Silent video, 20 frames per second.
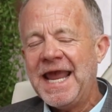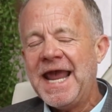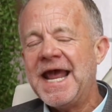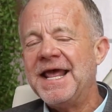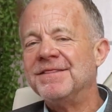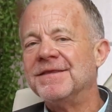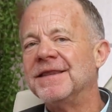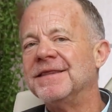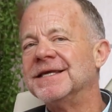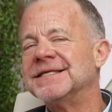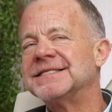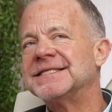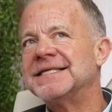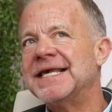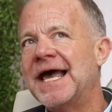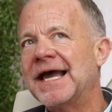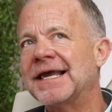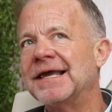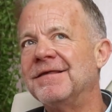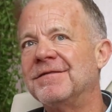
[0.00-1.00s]
then the
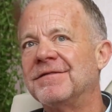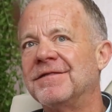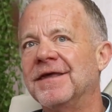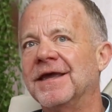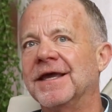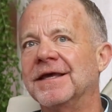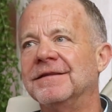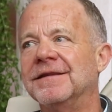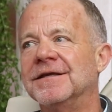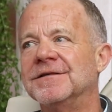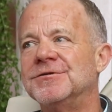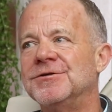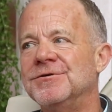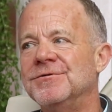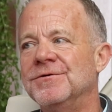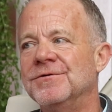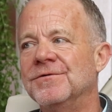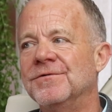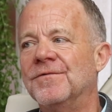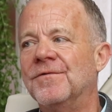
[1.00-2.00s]
second thing that
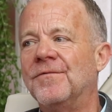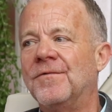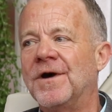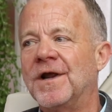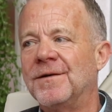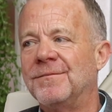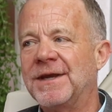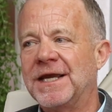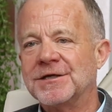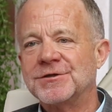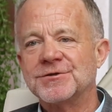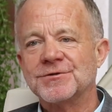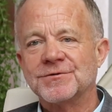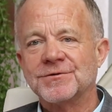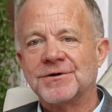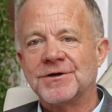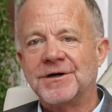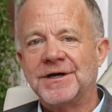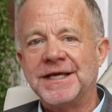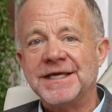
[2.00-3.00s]
you want to make
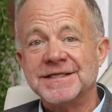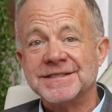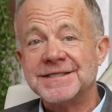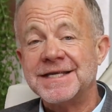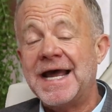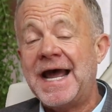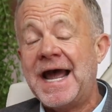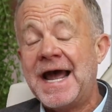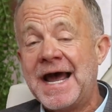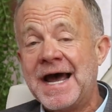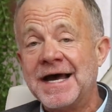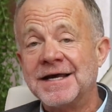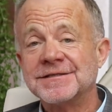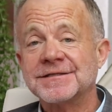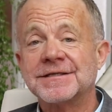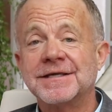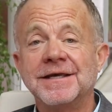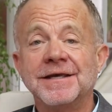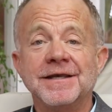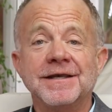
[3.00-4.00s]
sure is to
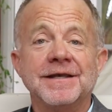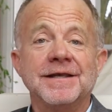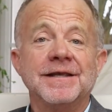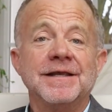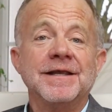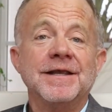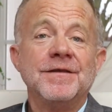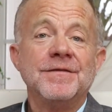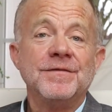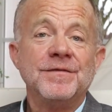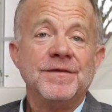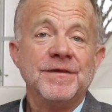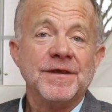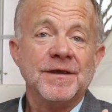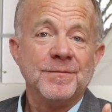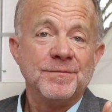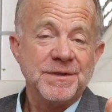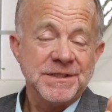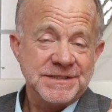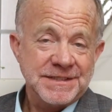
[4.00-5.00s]
ask
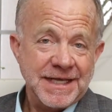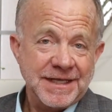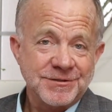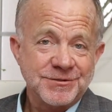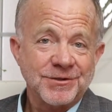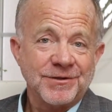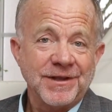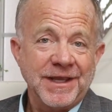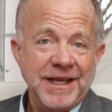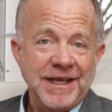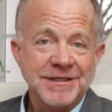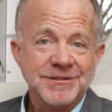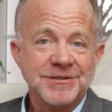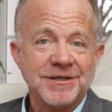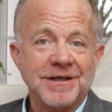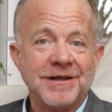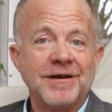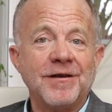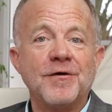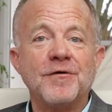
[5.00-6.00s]
the potential
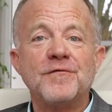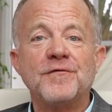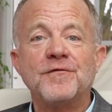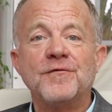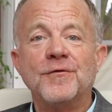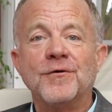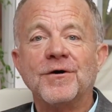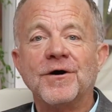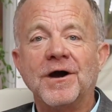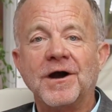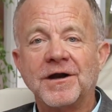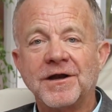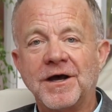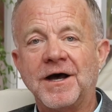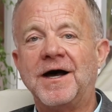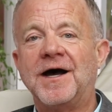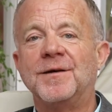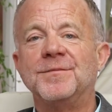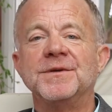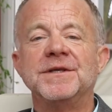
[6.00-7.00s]
agent for a
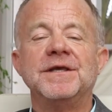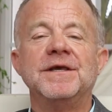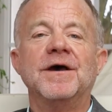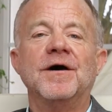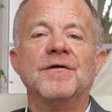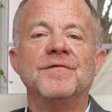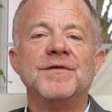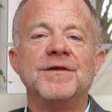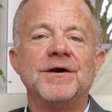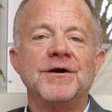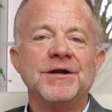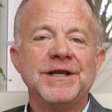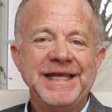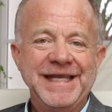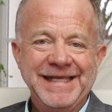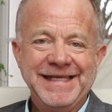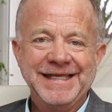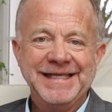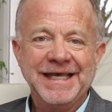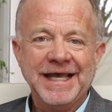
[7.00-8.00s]
copy of their
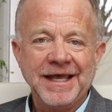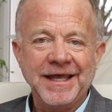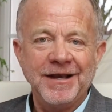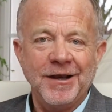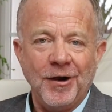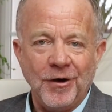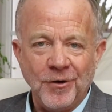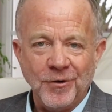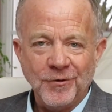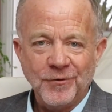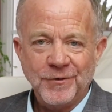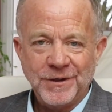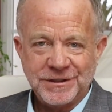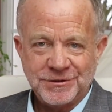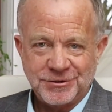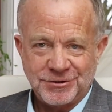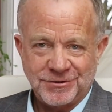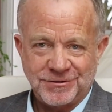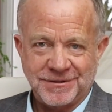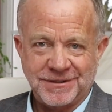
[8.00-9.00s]
E&O
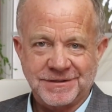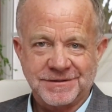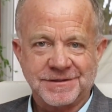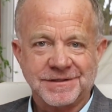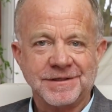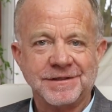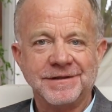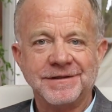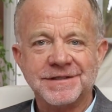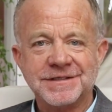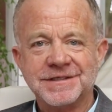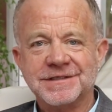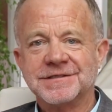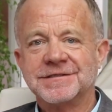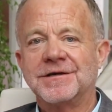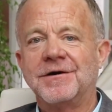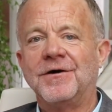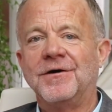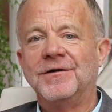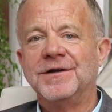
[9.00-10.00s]
insurance. This is
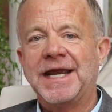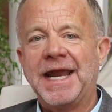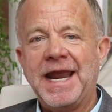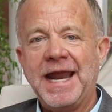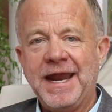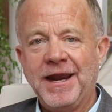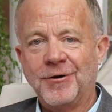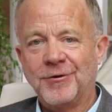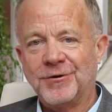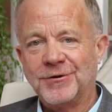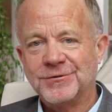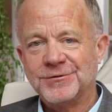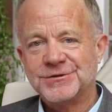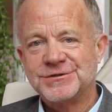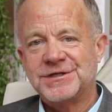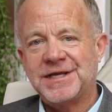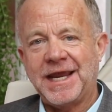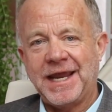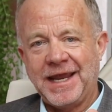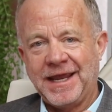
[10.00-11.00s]
called
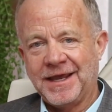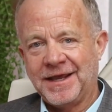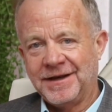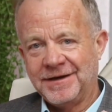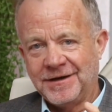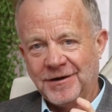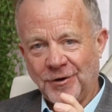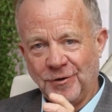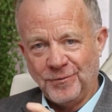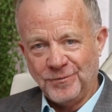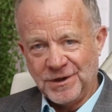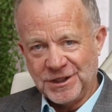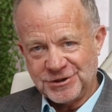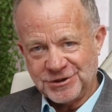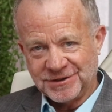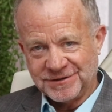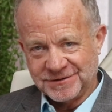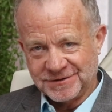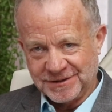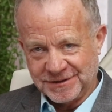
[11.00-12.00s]
errors and
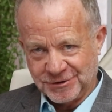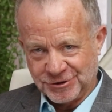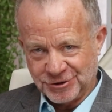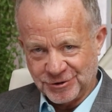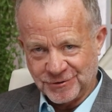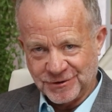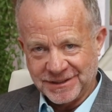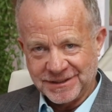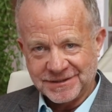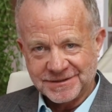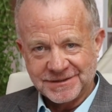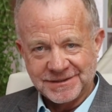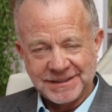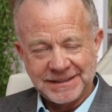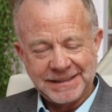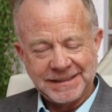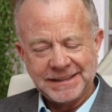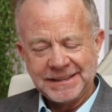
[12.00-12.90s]
omissions insurance.